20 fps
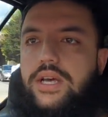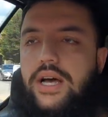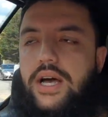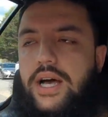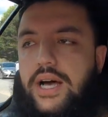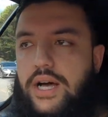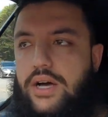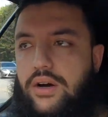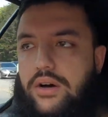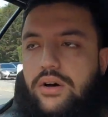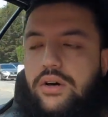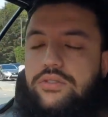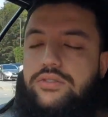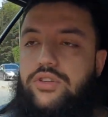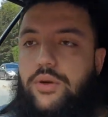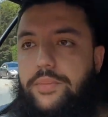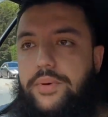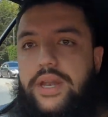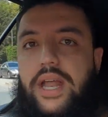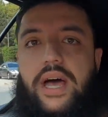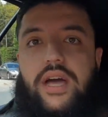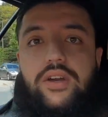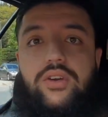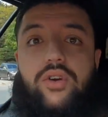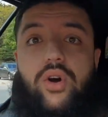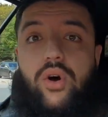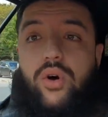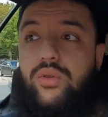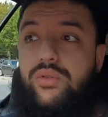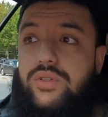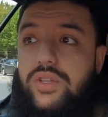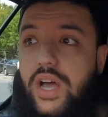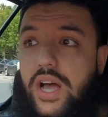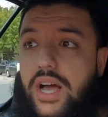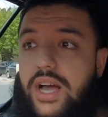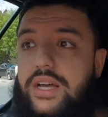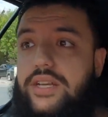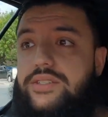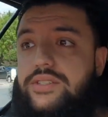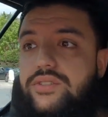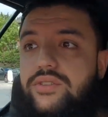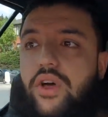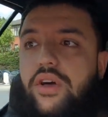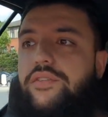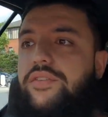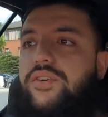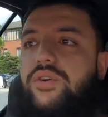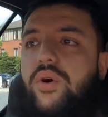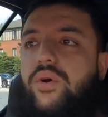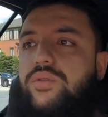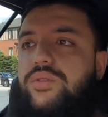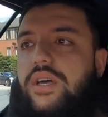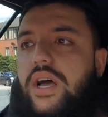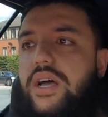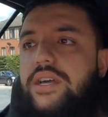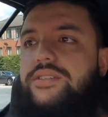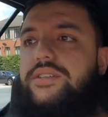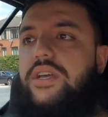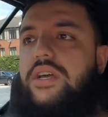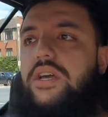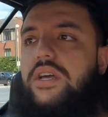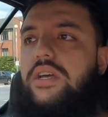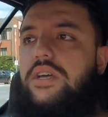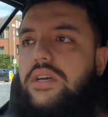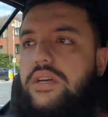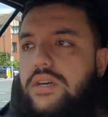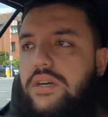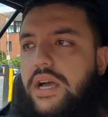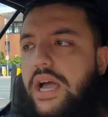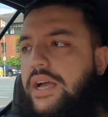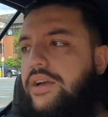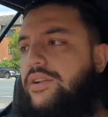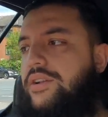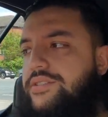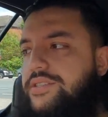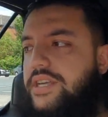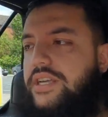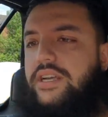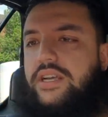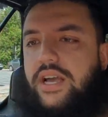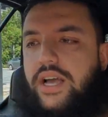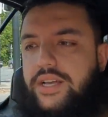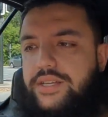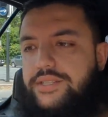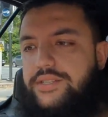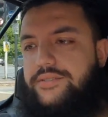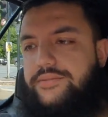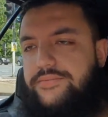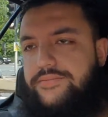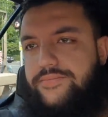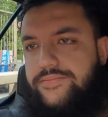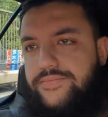On top of that, cold tires, not even cold tires. Hang on a second, guys.